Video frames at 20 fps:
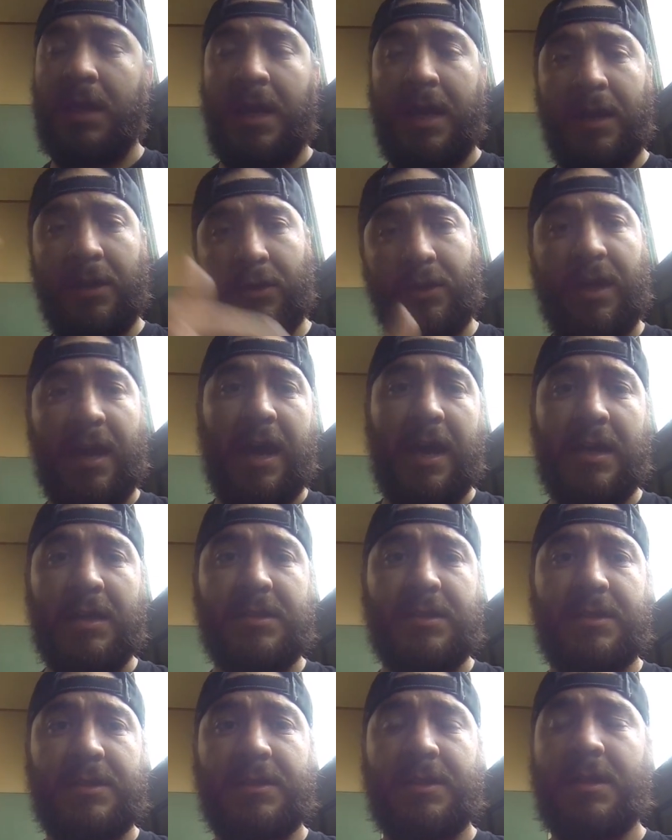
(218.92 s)
inner
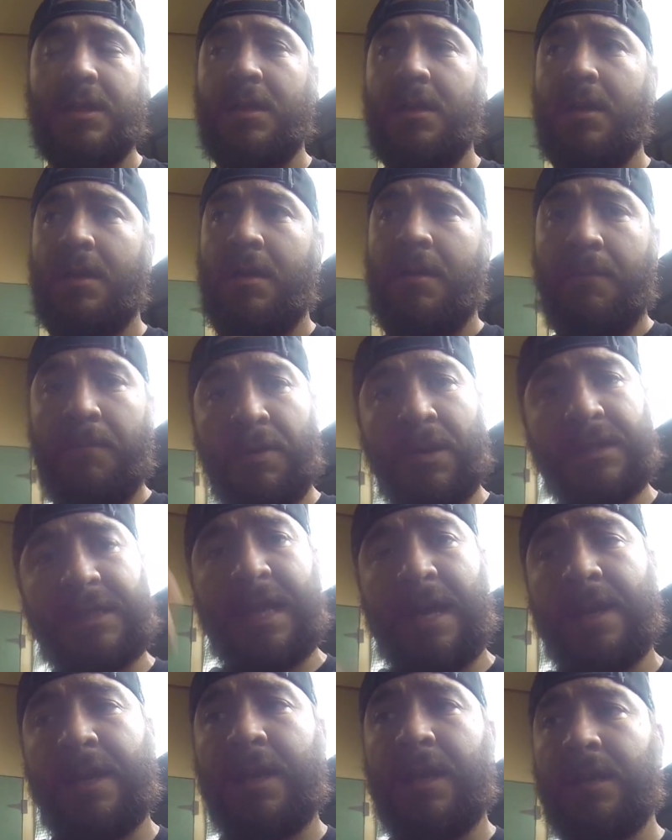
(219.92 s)
case, put
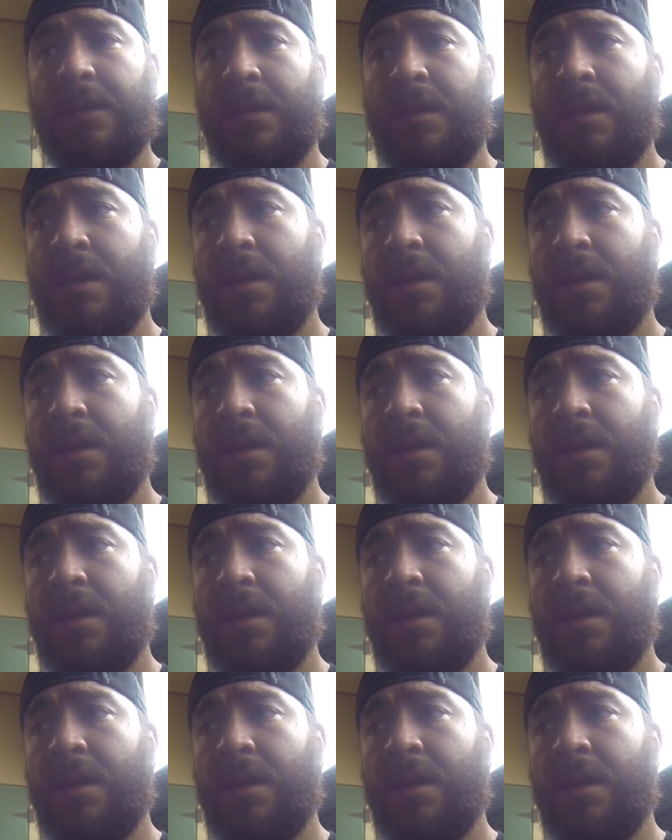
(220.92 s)
that in.